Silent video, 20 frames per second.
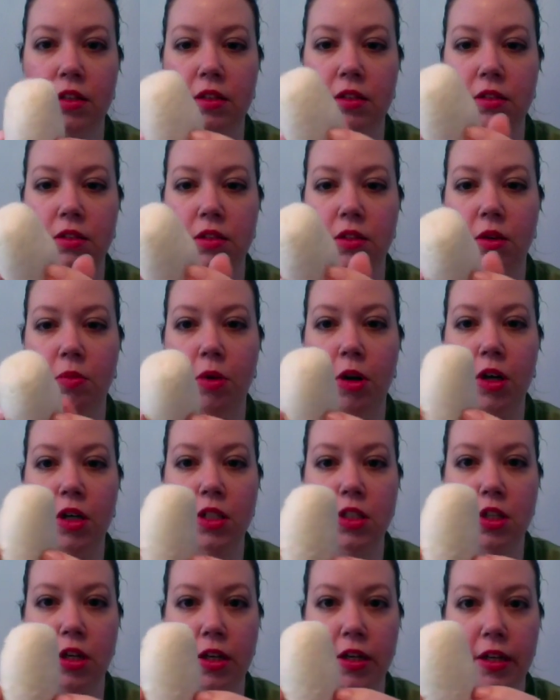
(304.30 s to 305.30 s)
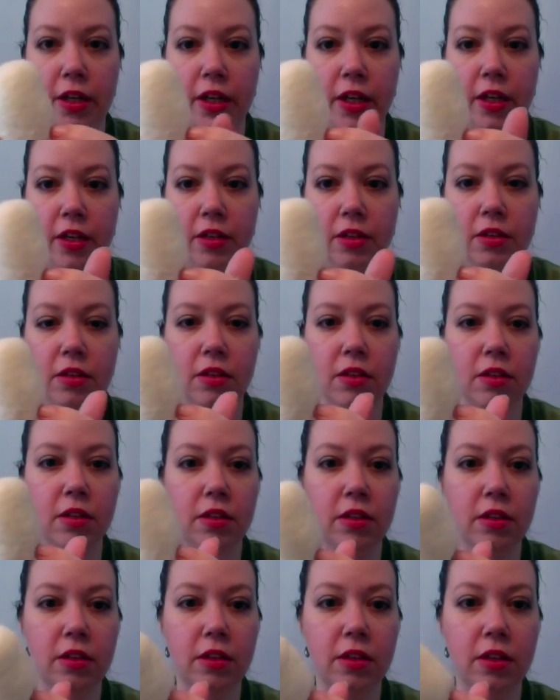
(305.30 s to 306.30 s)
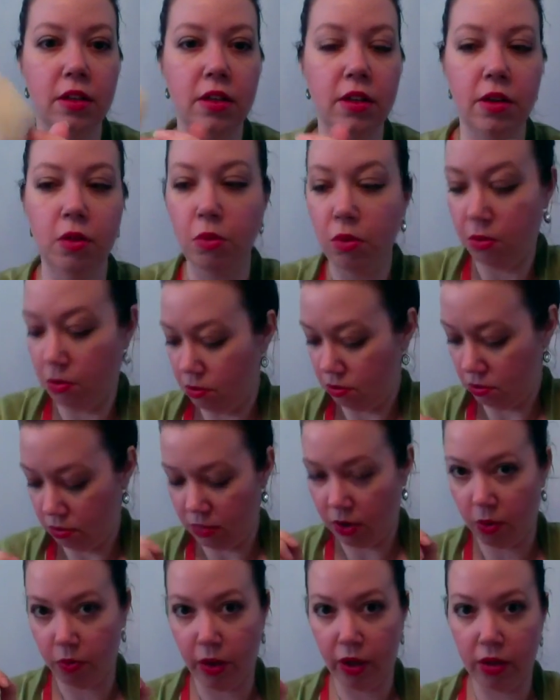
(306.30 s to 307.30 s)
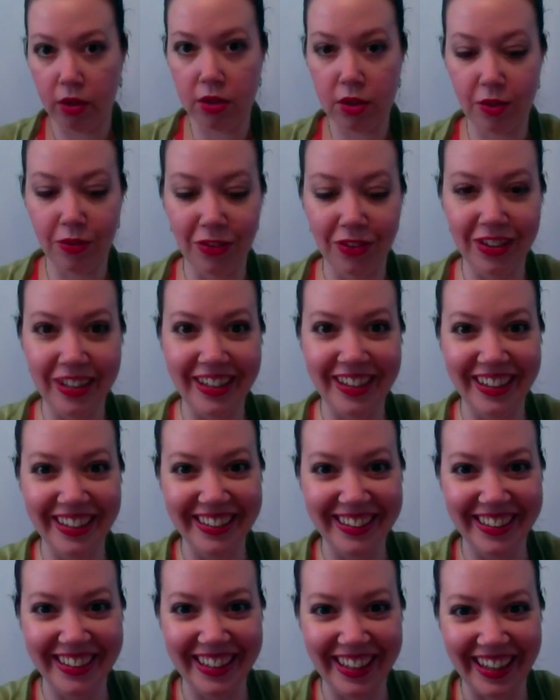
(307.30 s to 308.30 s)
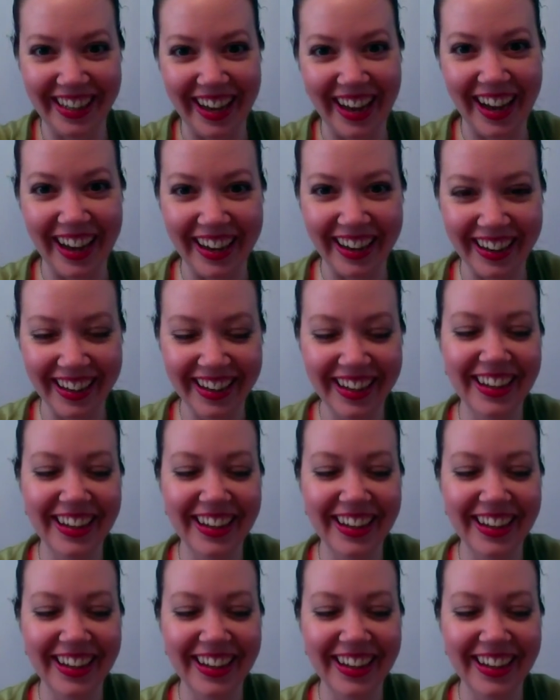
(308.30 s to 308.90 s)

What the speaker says: So I'm already starting to get a relatively good looking egg.